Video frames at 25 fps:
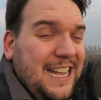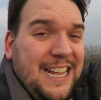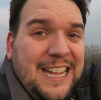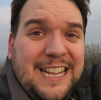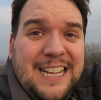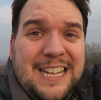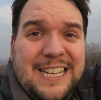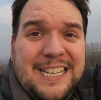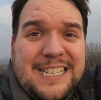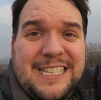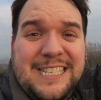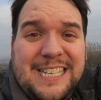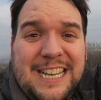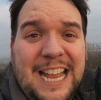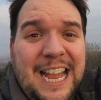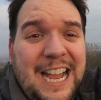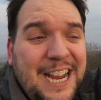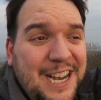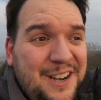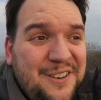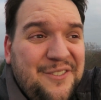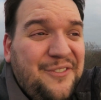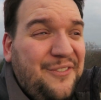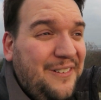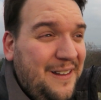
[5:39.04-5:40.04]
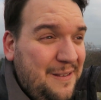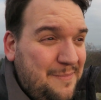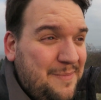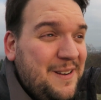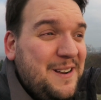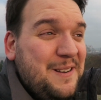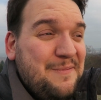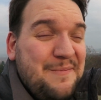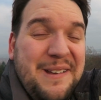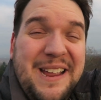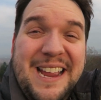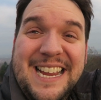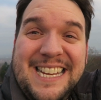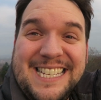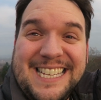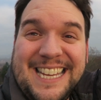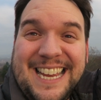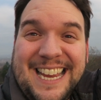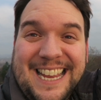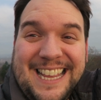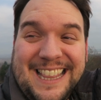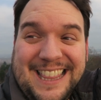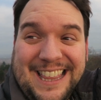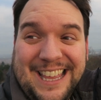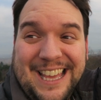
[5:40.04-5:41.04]
it's kind of flipping
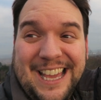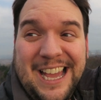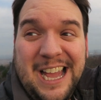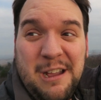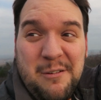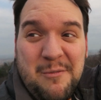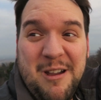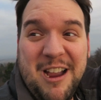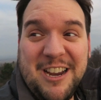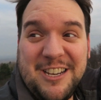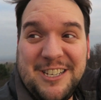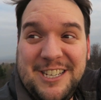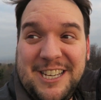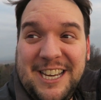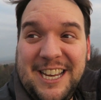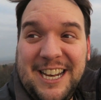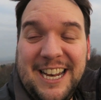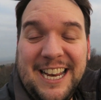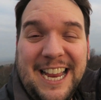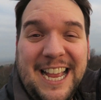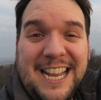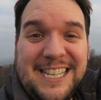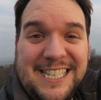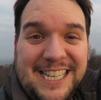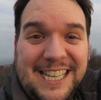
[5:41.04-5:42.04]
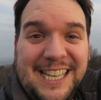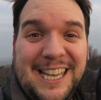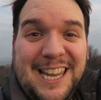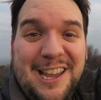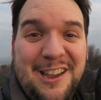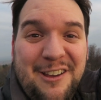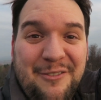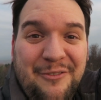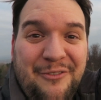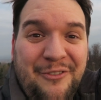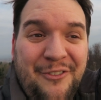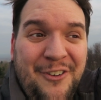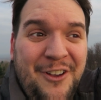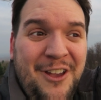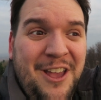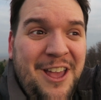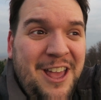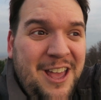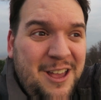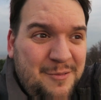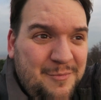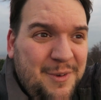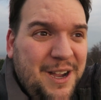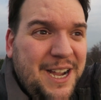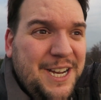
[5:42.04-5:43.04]
amazing that I'm actually gonna get to live
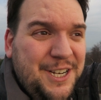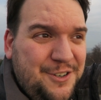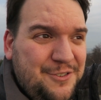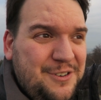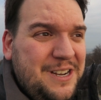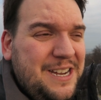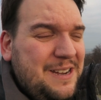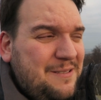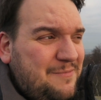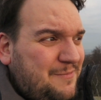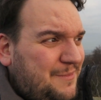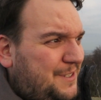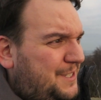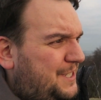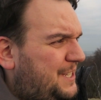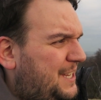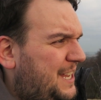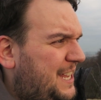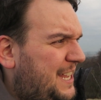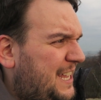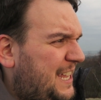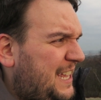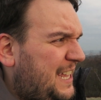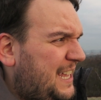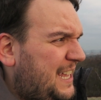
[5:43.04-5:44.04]
my dreams.